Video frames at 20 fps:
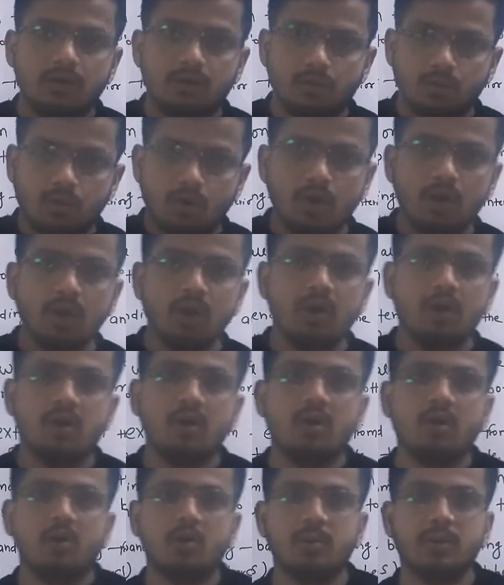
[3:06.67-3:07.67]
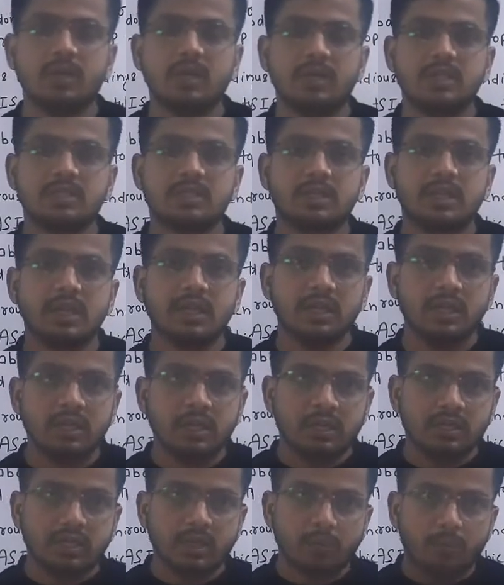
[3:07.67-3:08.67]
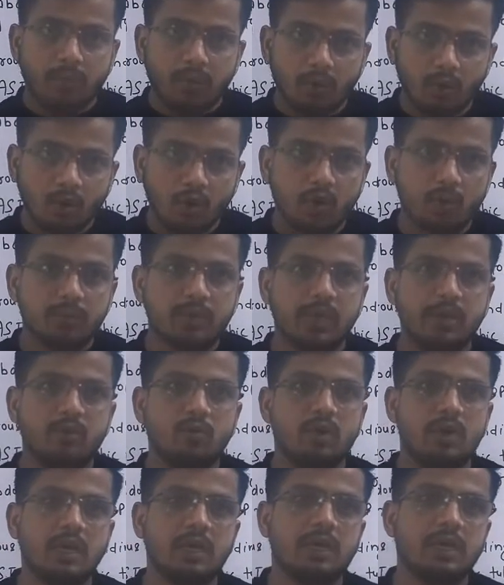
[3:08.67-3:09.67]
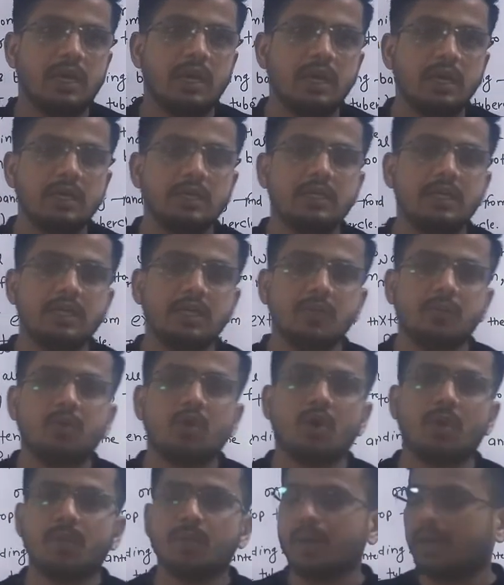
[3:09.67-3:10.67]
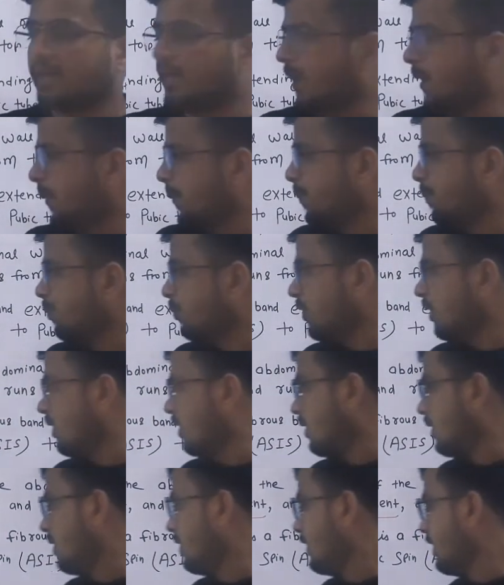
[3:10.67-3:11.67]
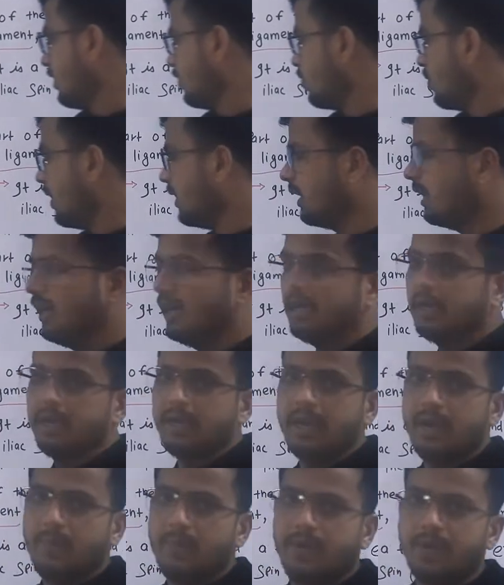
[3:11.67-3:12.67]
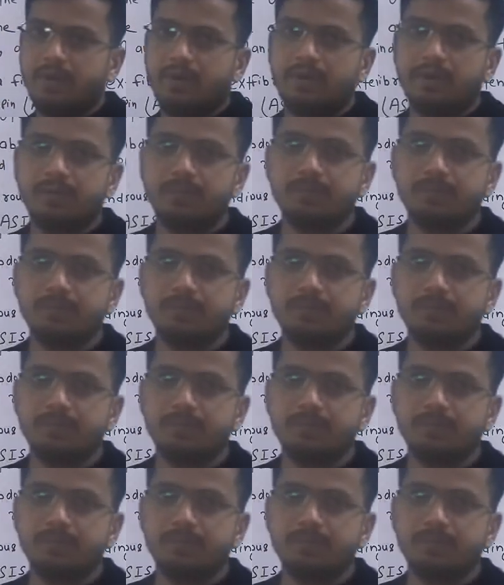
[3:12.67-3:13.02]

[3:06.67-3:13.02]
wall, or we can say the floor of the inguinal canal, it is formed by the inguinal ligament.